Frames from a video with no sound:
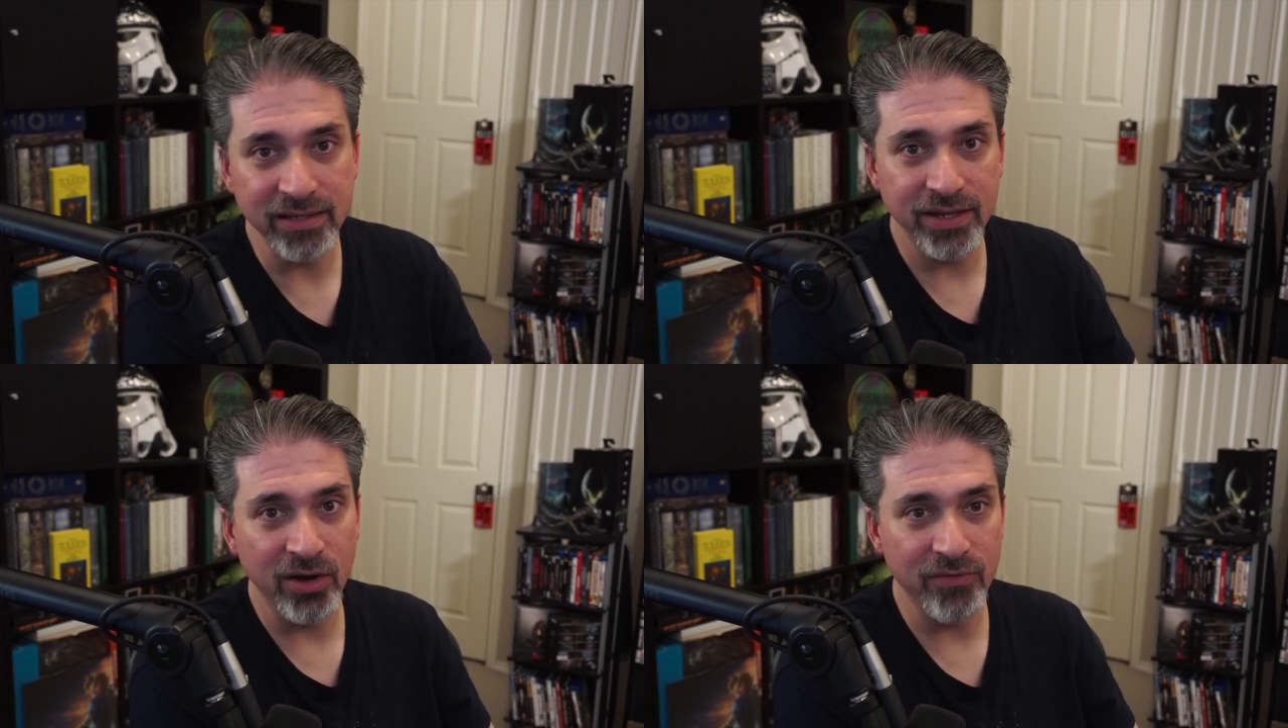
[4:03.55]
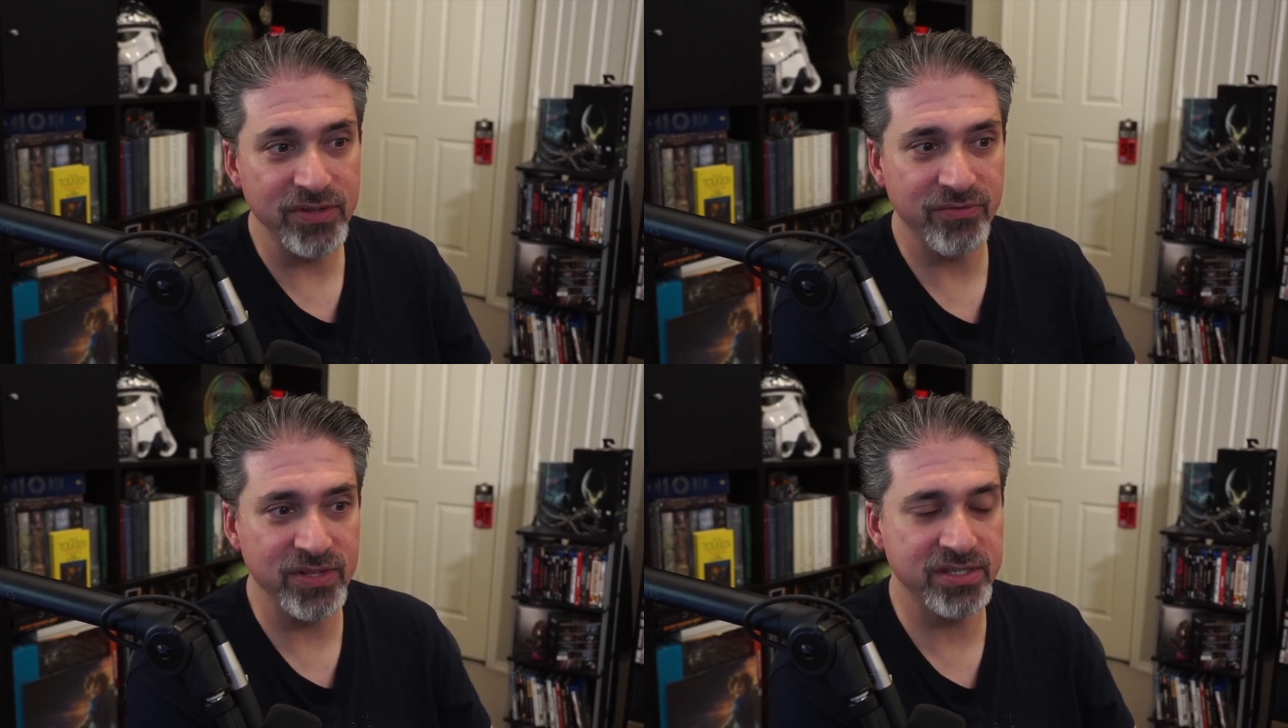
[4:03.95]
You know, if
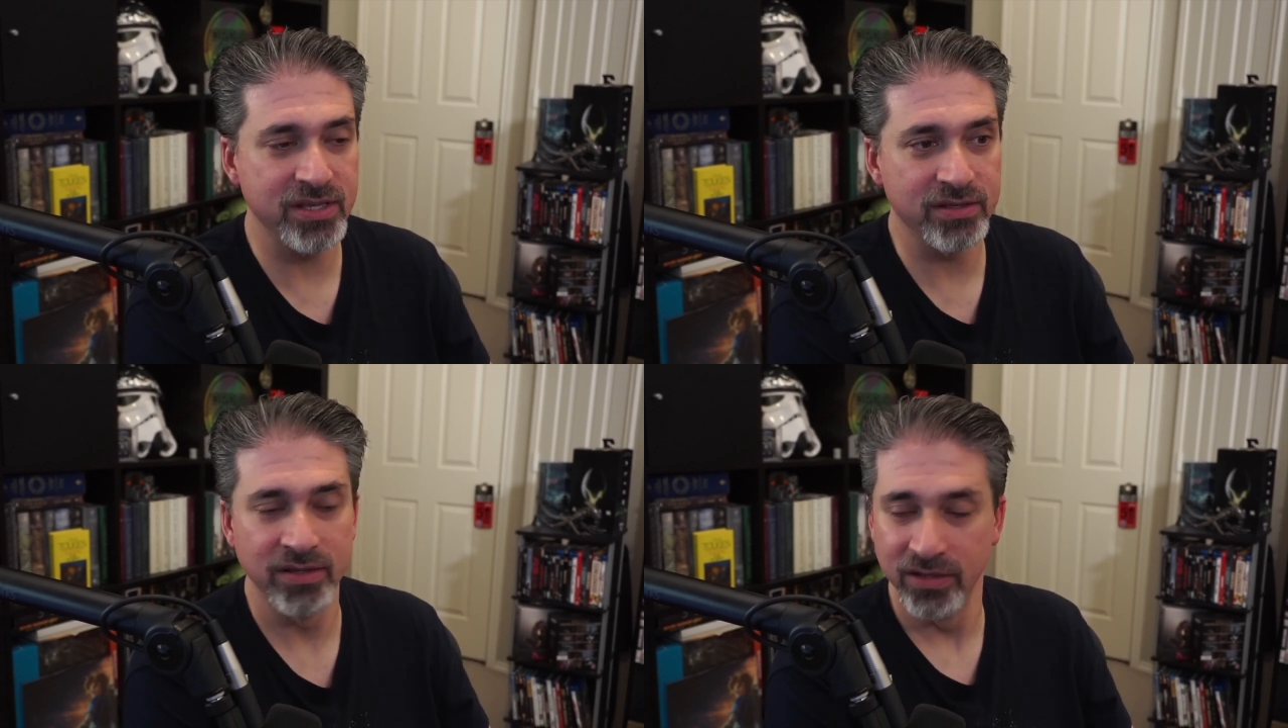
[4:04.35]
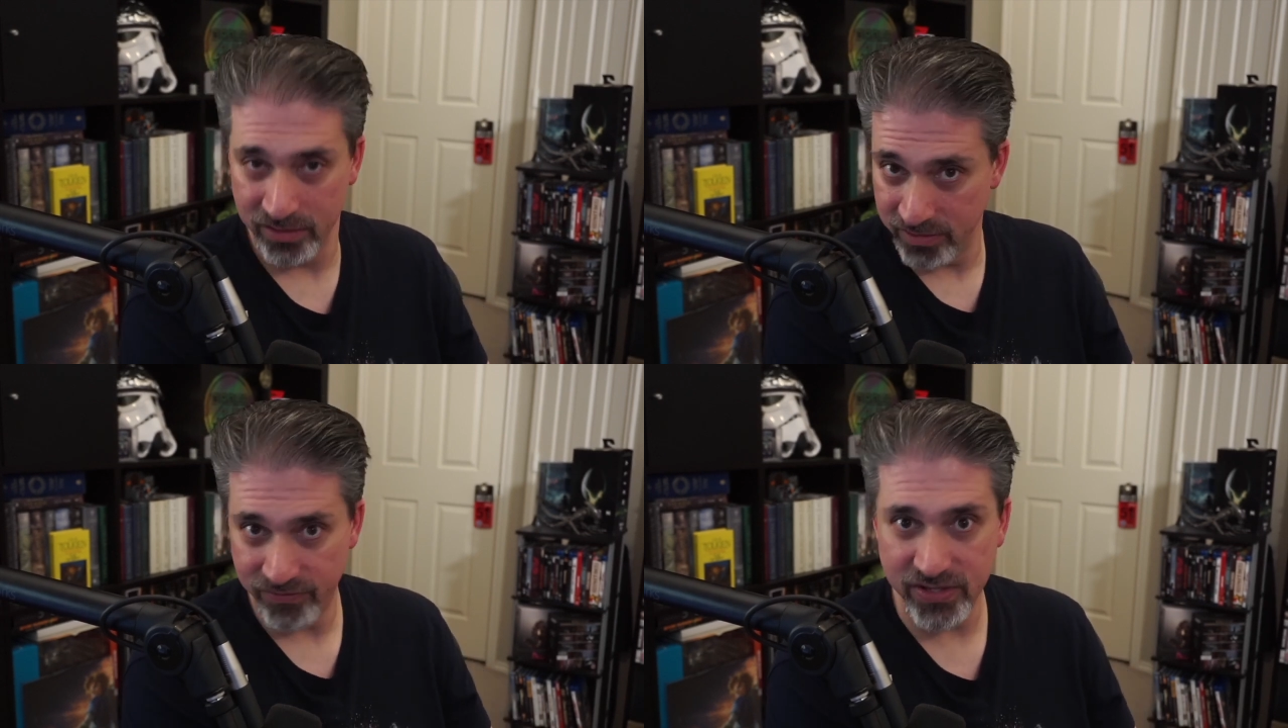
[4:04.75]
it fits
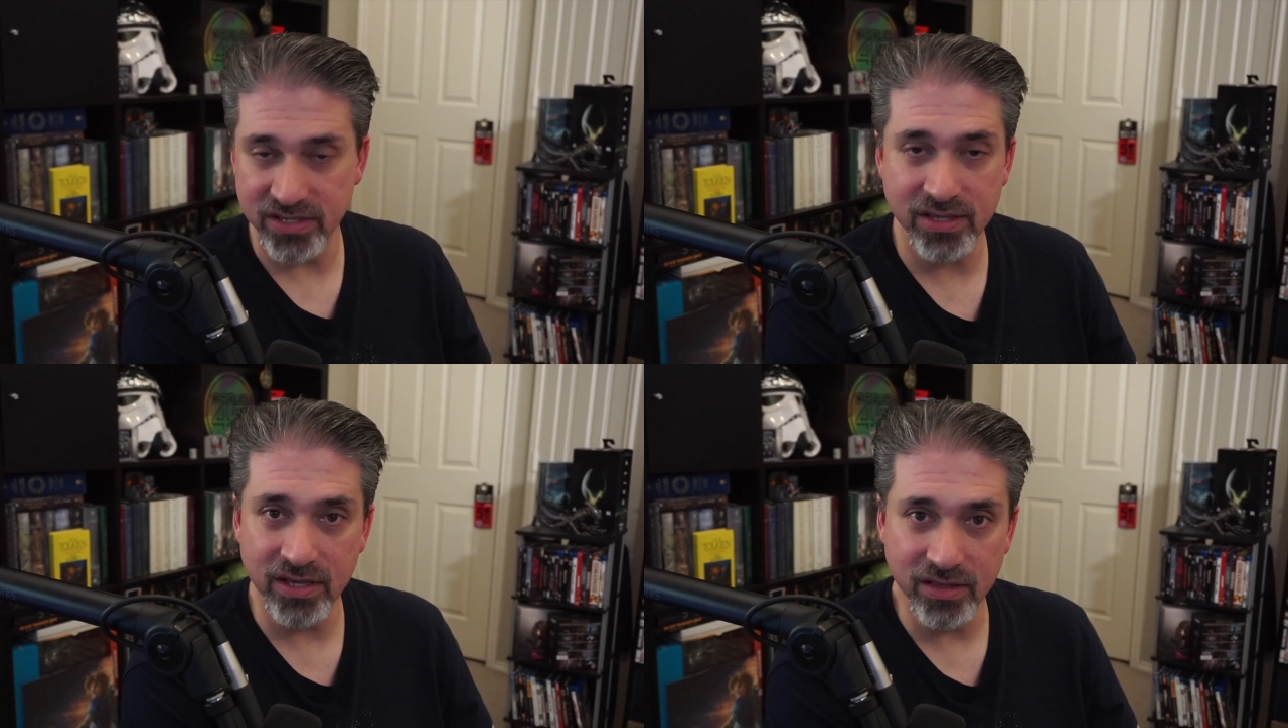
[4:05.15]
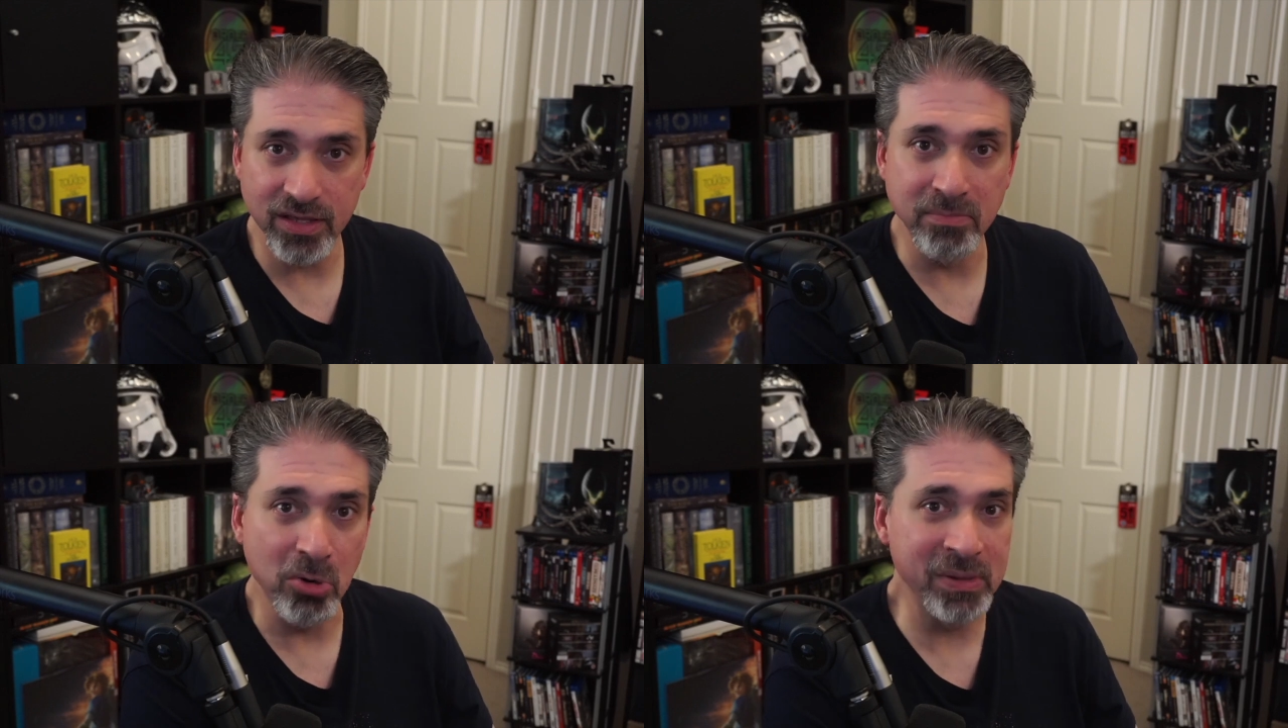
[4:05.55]
the
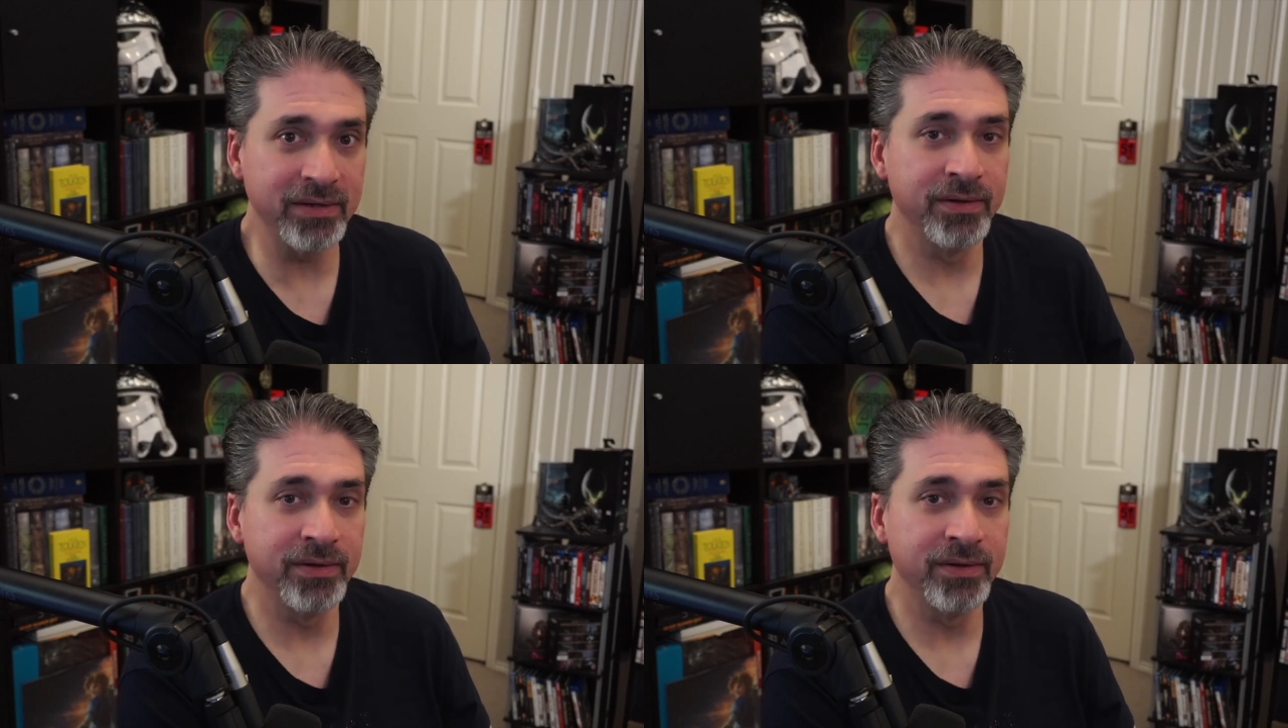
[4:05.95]
moment.